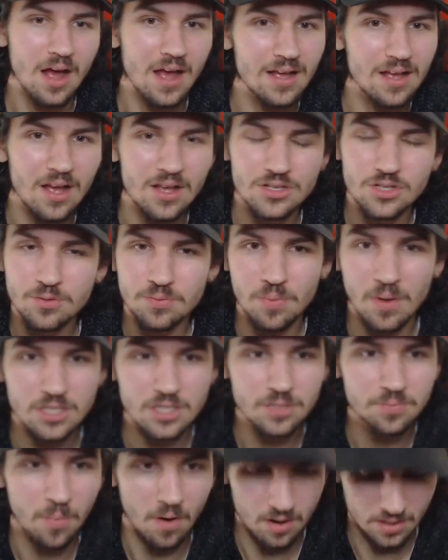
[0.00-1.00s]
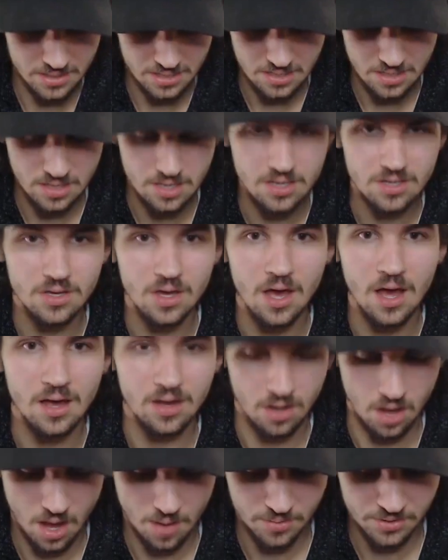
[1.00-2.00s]
a Sparky
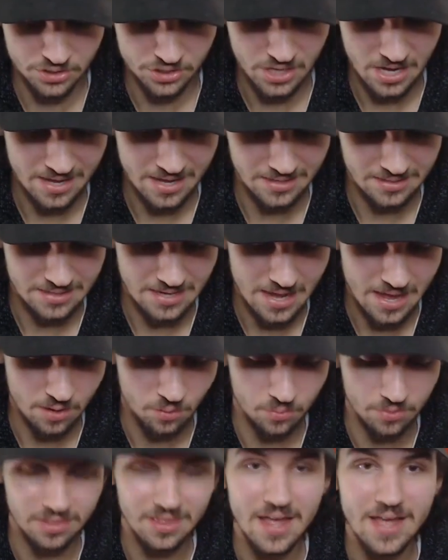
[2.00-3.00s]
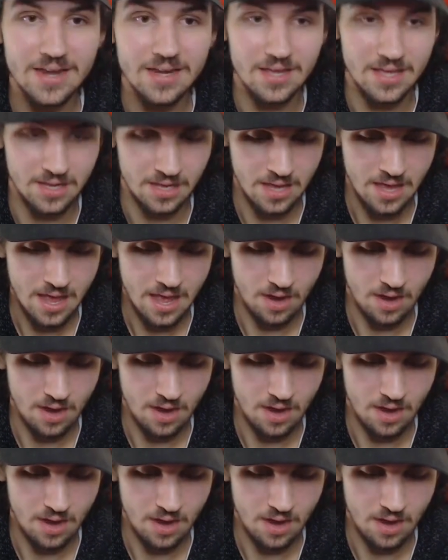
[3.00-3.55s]
Goblin Giant deck with Lightning,